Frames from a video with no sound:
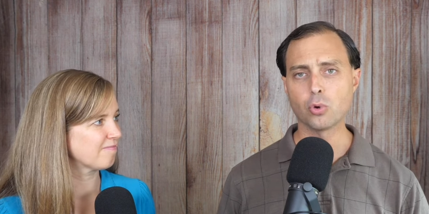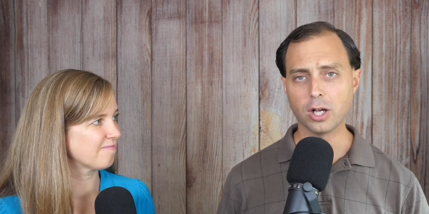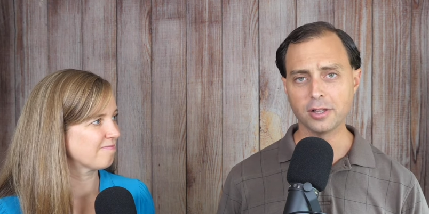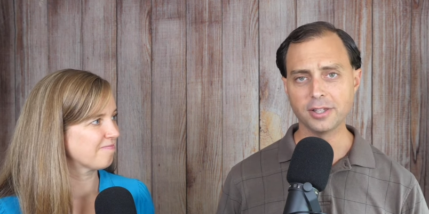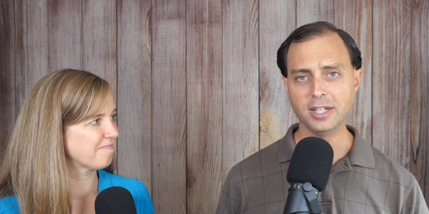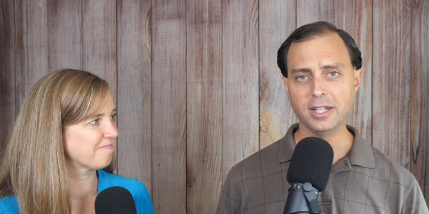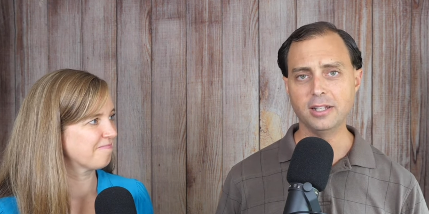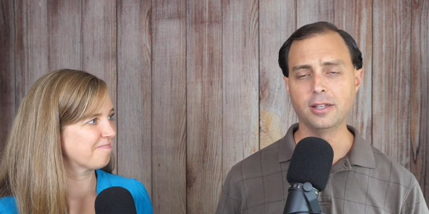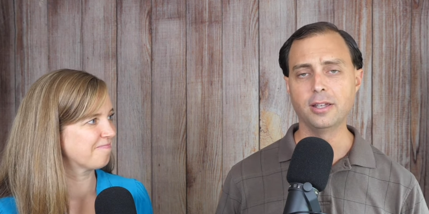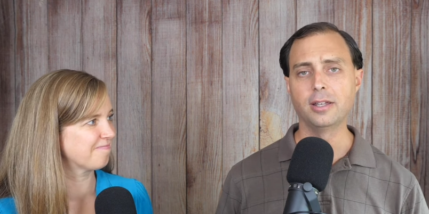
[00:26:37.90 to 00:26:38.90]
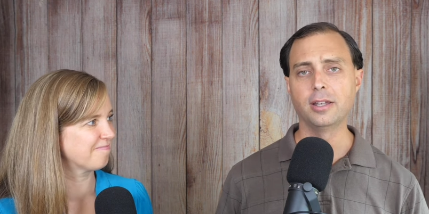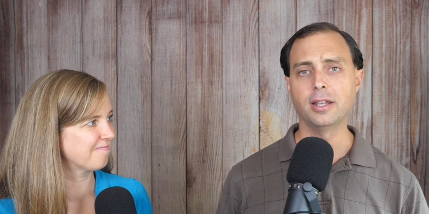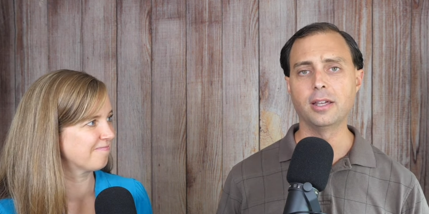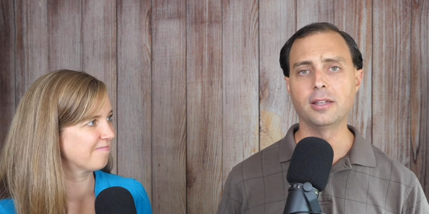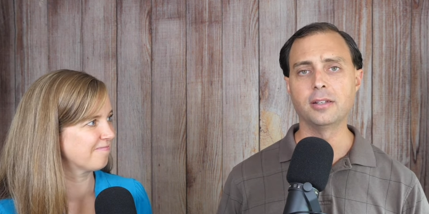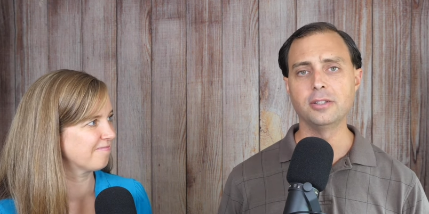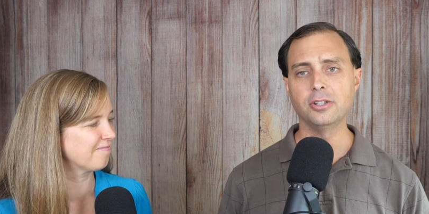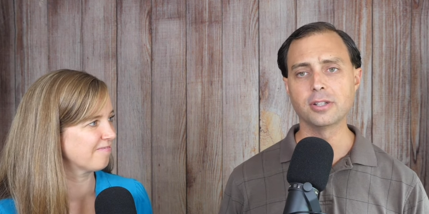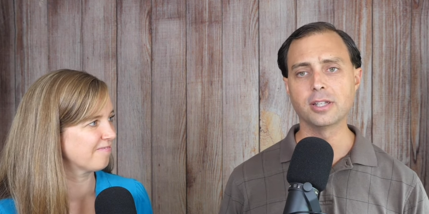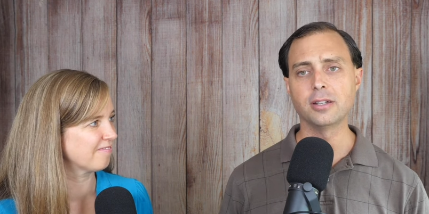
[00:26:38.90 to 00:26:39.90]
Speaker 1: quality and
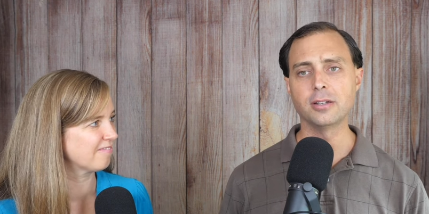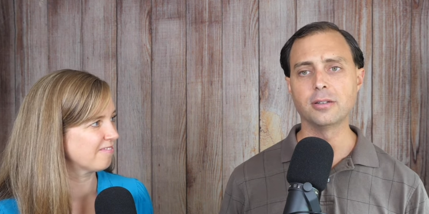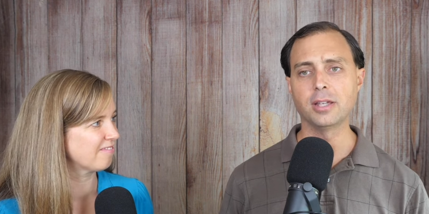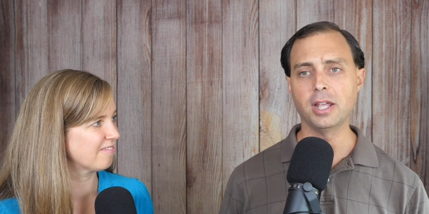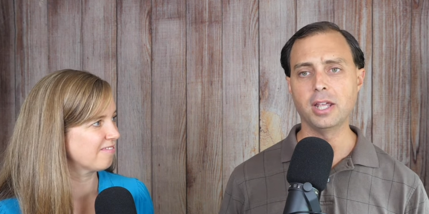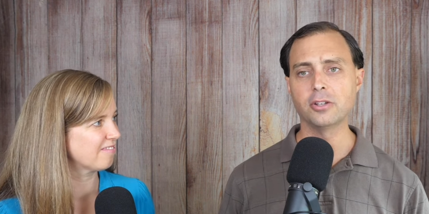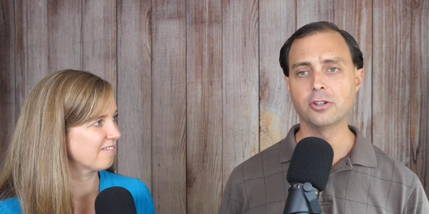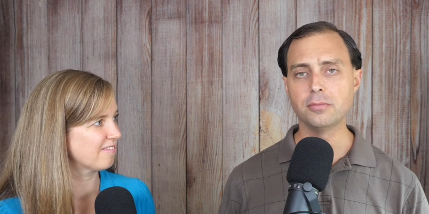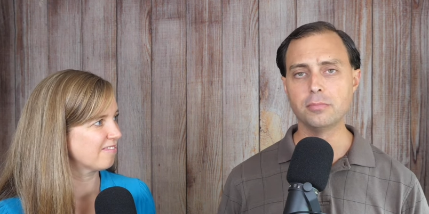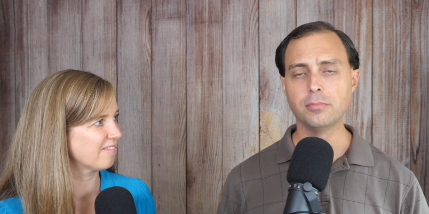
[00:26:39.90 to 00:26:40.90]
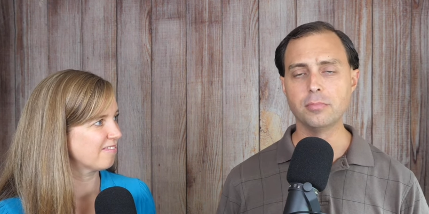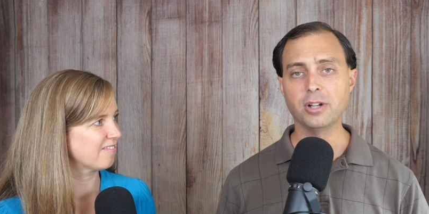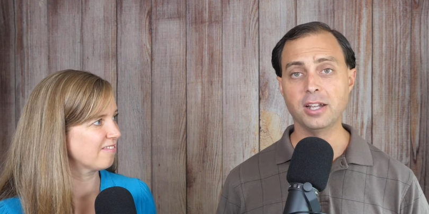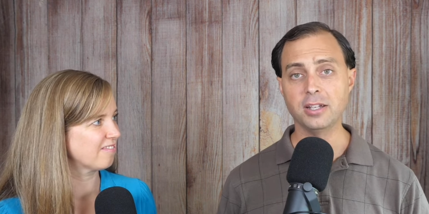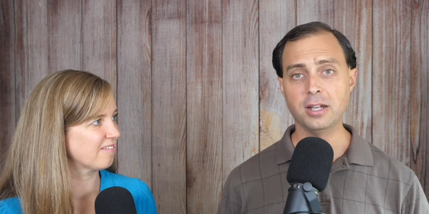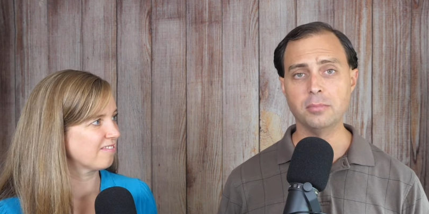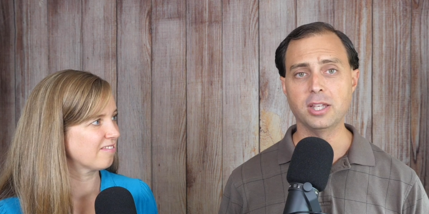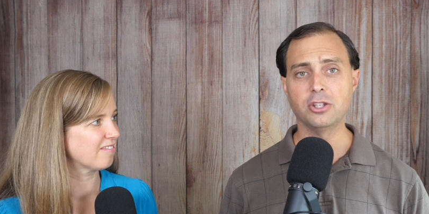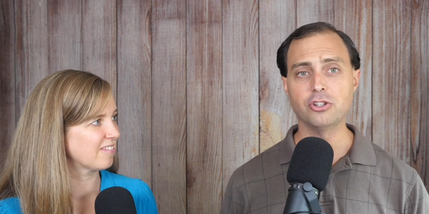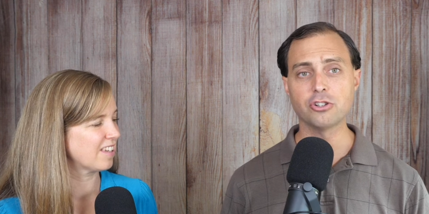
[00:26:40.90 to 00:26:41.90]
you know get a, a good brand name
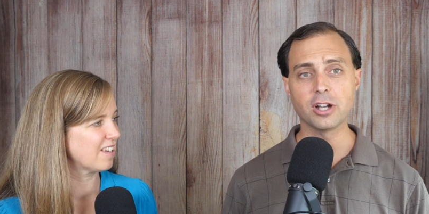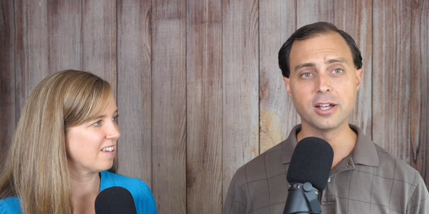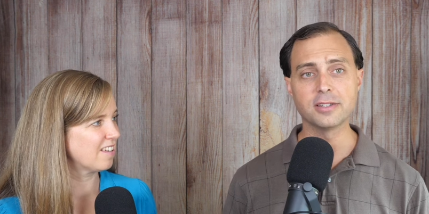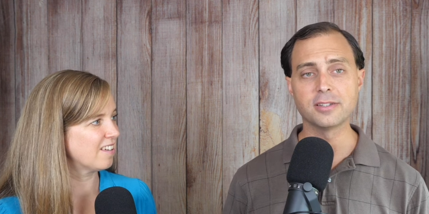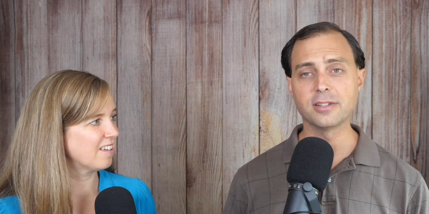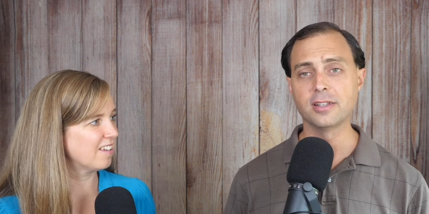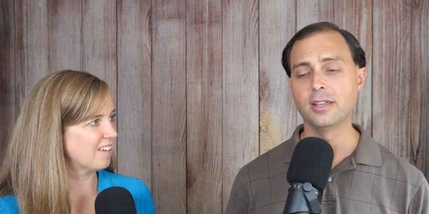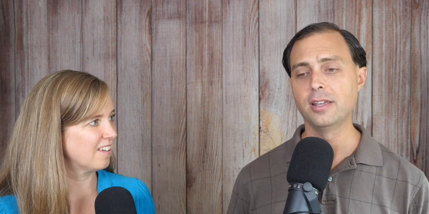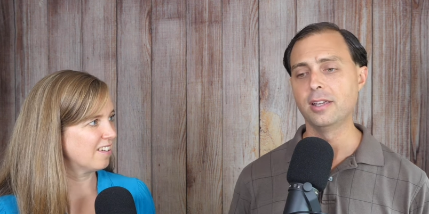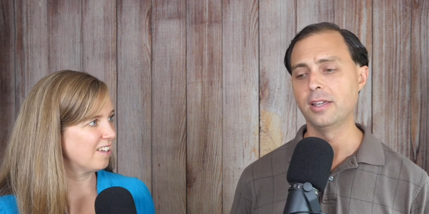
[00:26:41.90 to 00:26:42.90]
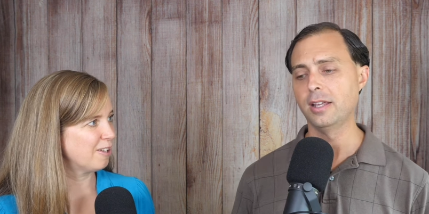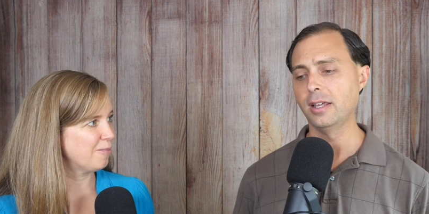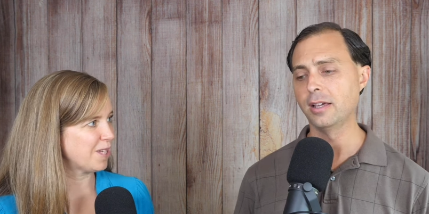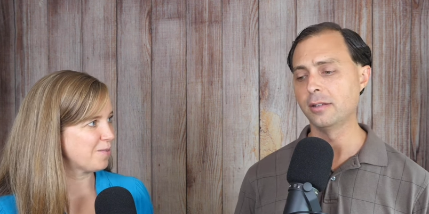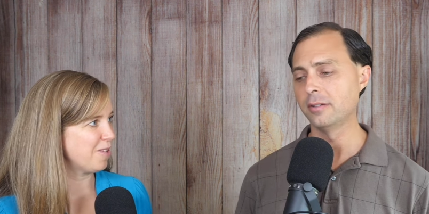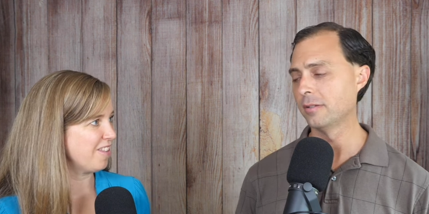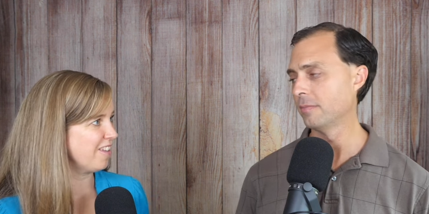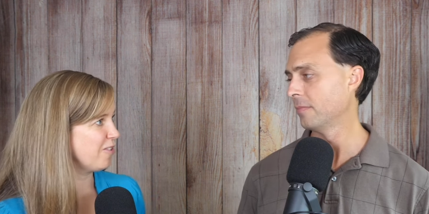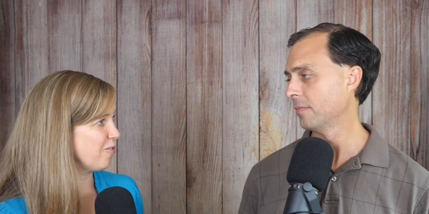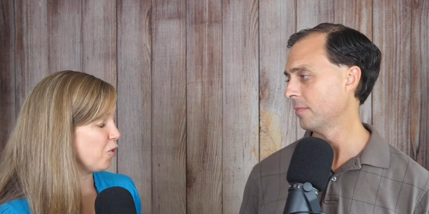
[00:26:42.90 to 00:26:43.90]
that you trust. And Makes me
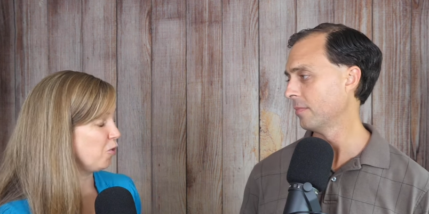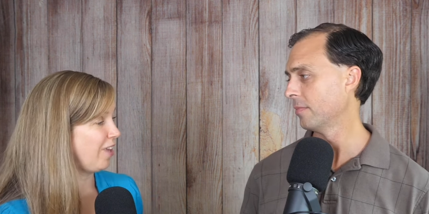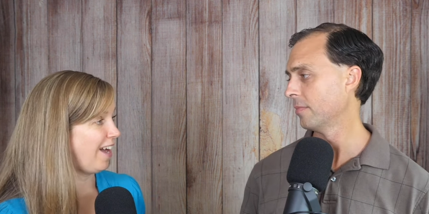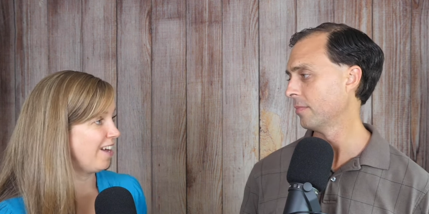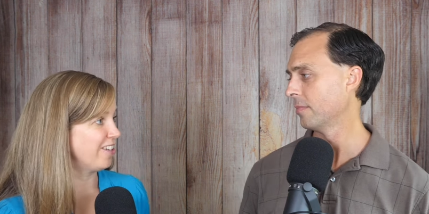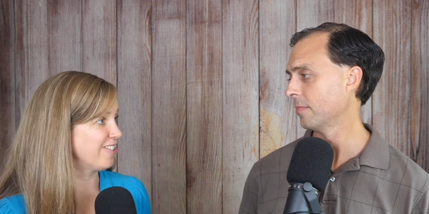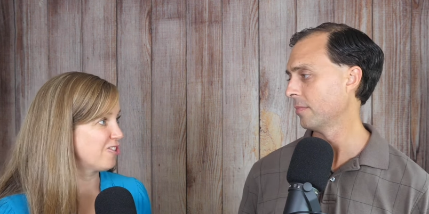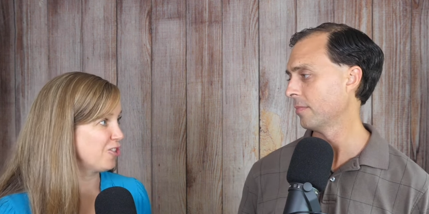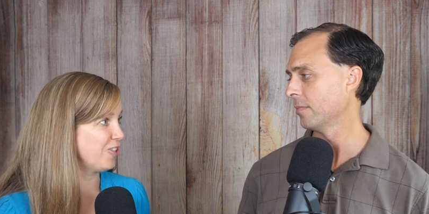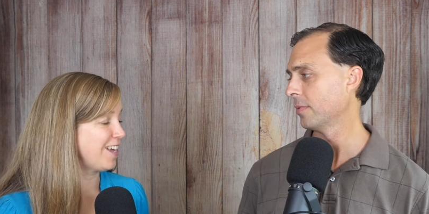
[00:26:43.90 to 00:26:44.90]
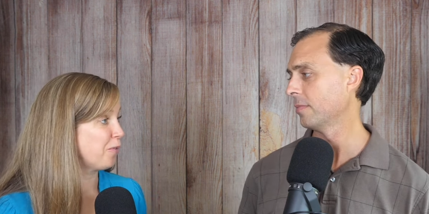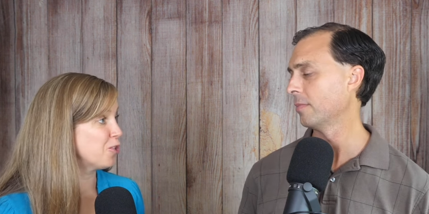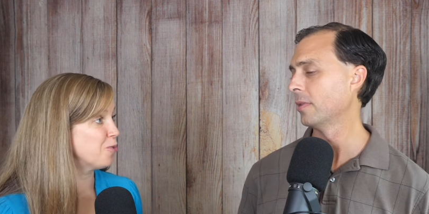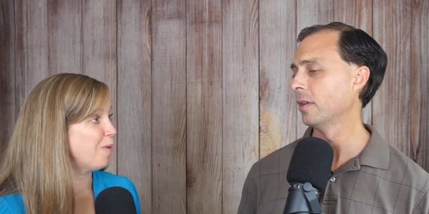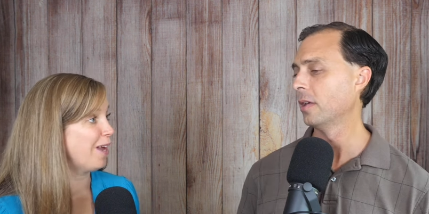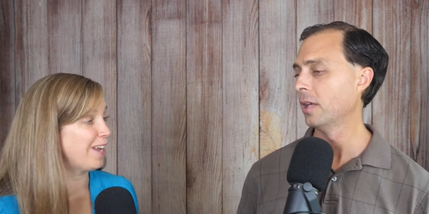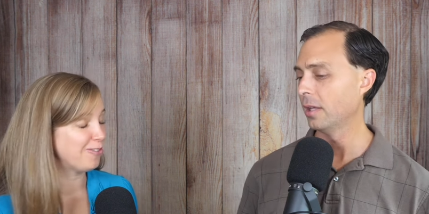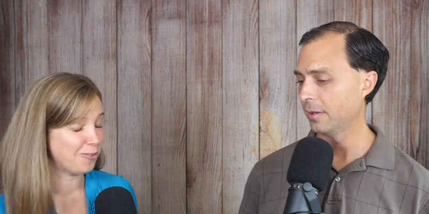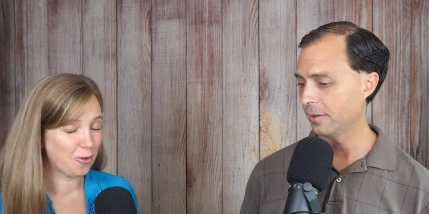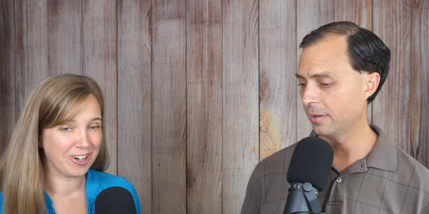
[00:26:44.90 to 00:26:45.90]
Speaker 2: think of the old adage: "You get what you pay
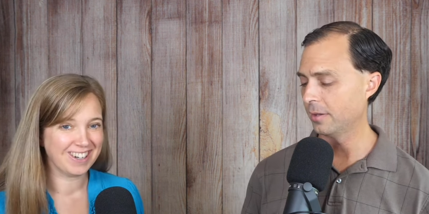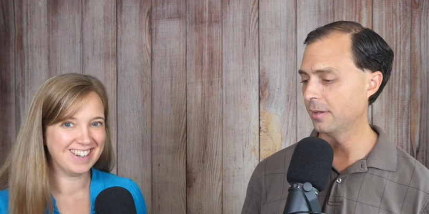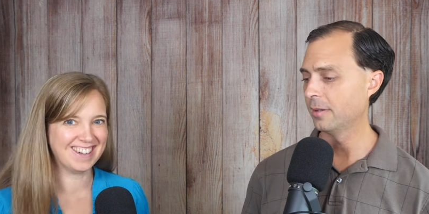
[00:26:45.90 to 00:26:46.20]
for."